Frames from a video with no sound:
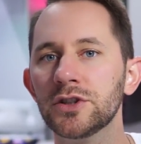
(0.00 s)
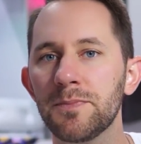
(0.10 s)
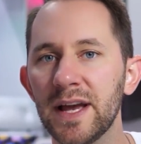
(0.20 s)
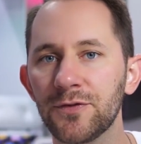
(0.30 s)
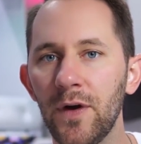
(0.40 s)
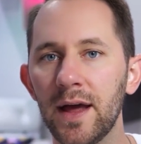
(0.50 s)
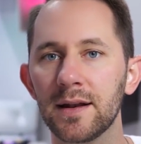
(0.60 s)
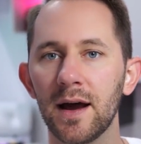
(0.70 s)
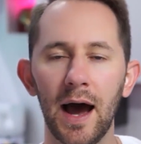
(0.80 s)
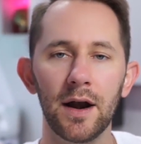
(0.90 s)
Who's your best
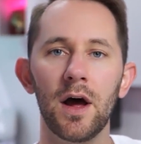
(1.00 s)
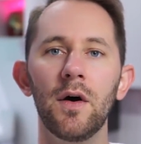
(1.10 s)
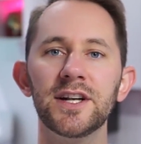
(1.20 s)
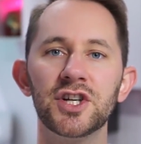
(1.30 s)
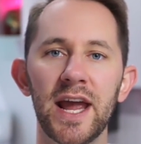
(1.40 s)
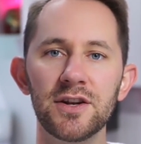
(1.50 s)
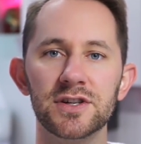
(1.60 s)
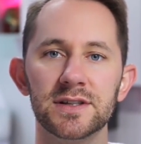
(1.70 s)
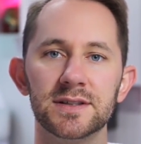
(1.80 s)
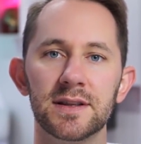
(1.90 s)
friend? I don't know, it
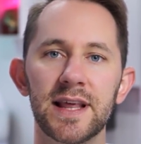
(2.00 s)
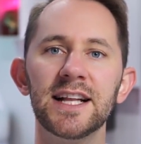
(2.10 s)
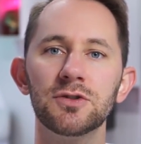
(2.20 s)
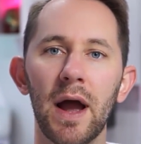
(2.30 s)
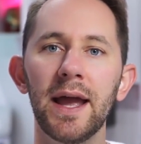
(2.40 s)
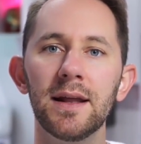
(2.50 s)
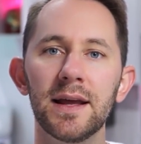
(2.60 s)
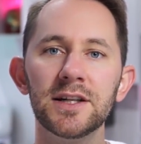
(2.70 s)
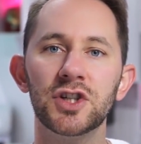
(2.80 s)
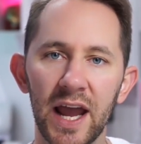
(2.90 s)
changes. That's right,
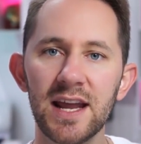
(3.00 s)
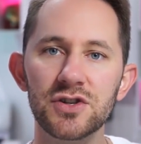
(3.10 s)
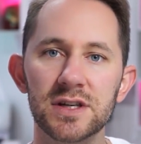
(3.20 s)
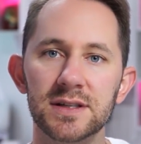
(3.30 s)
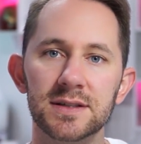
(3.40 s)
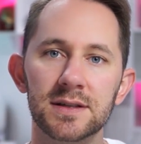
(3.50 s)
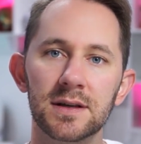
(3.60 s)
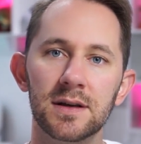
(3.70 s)
it changes.